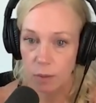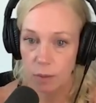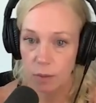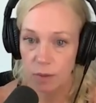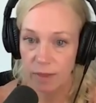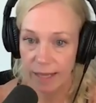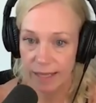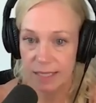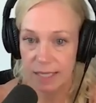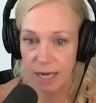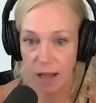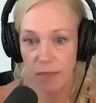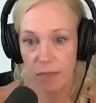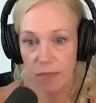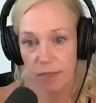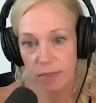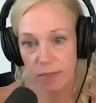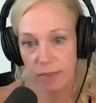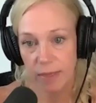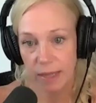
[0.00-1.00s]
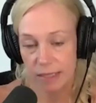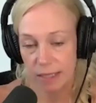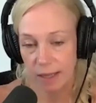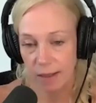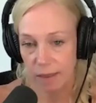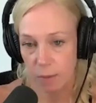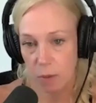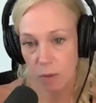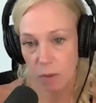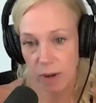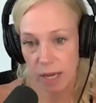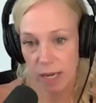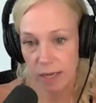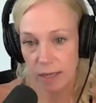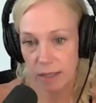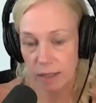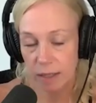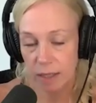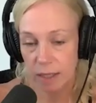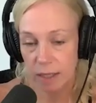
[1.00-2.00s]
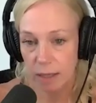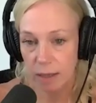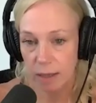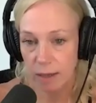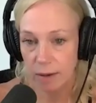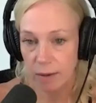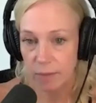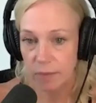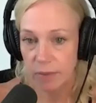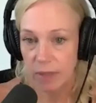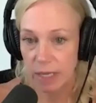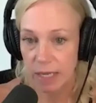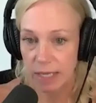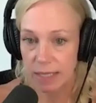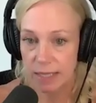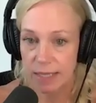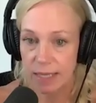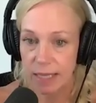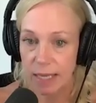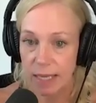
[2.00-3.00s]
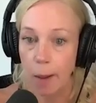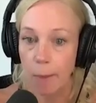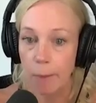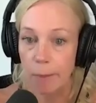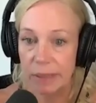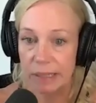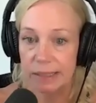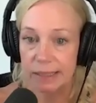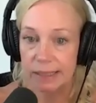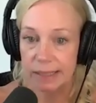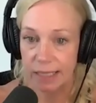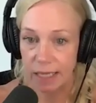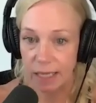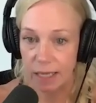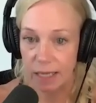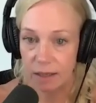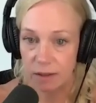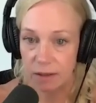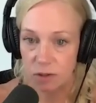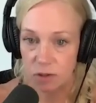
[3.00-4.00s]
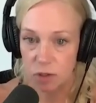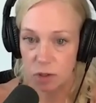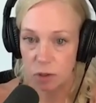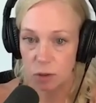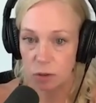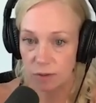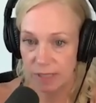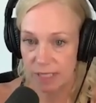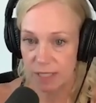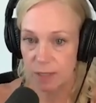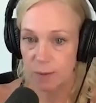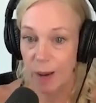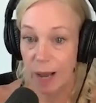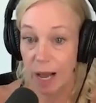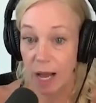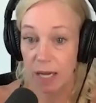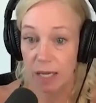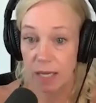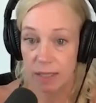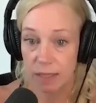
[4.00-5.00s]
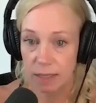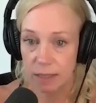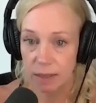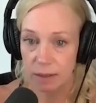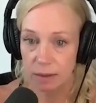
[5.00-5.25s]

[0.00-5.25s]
that's not that's not the point. It's the ability to respond.